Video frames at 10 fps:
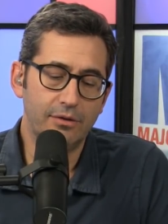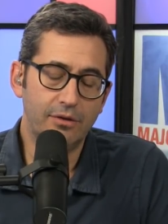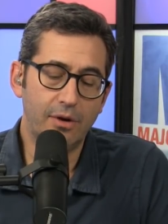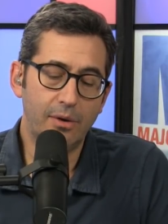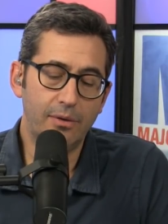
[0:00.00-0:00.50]

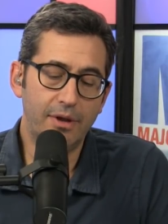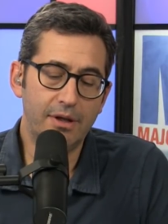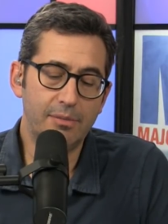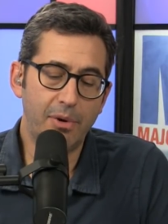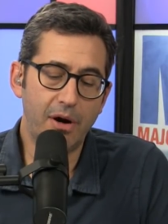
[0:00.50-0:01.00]
So
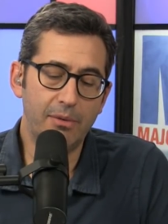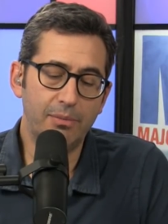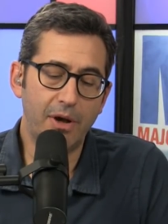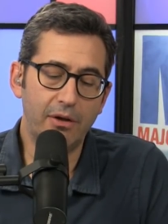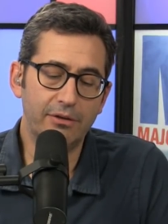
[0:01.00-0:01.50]
the
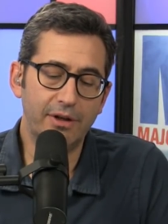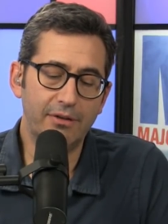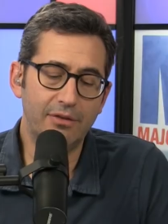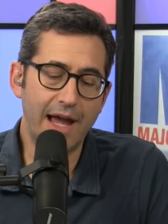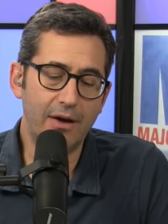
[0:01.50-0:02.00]
department's policy
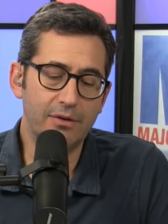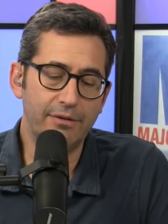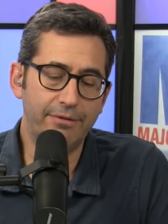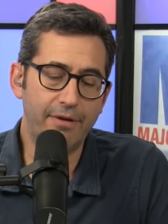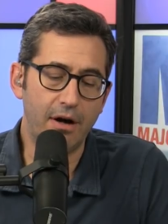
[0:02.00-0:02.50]
is now
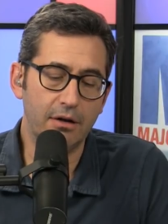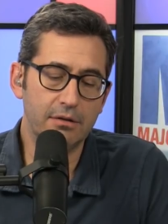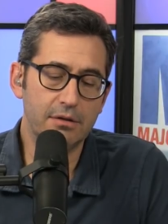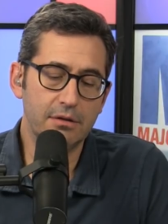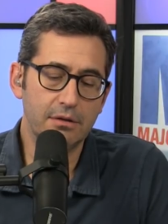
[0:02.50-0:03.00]

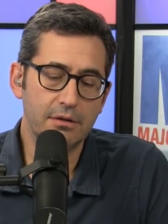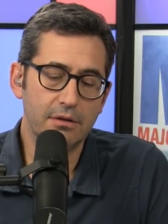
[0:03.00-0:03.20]
defunct,